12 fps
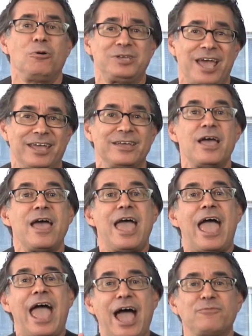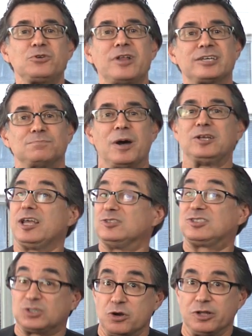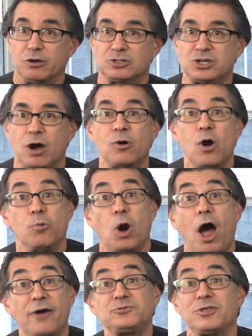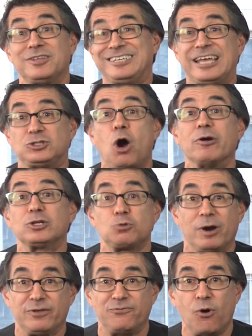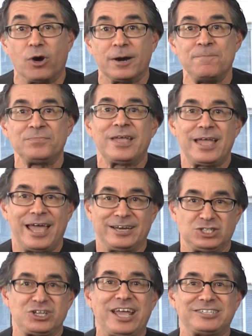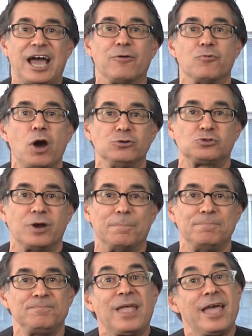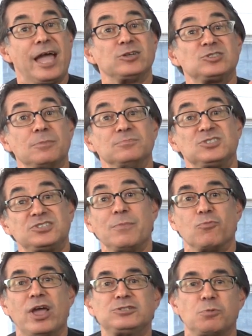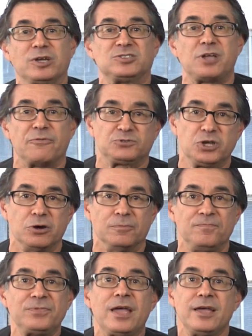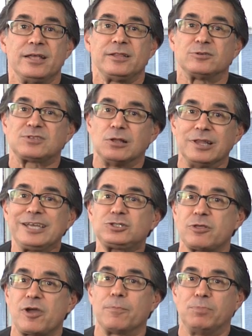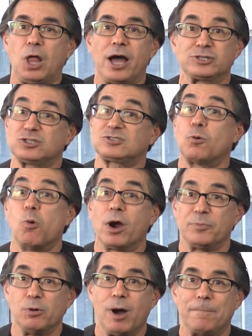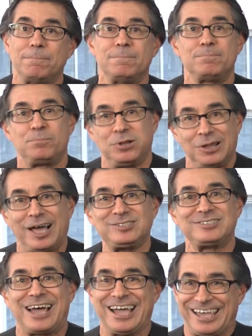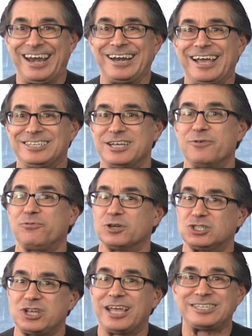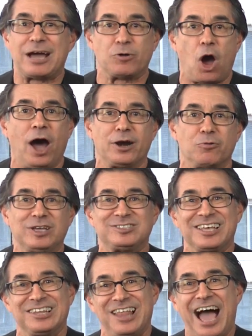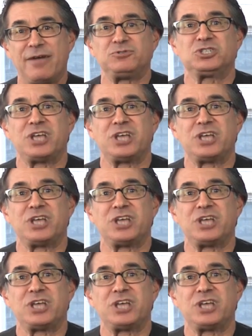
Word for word: Okay. After next Monday's studio show, we're off to the Daytona 24 and a shakedown road trip and some SimRaceway stuff too. There's a link to their blog just to warm you up. Plus, I got an idea for a shakedown auto racing live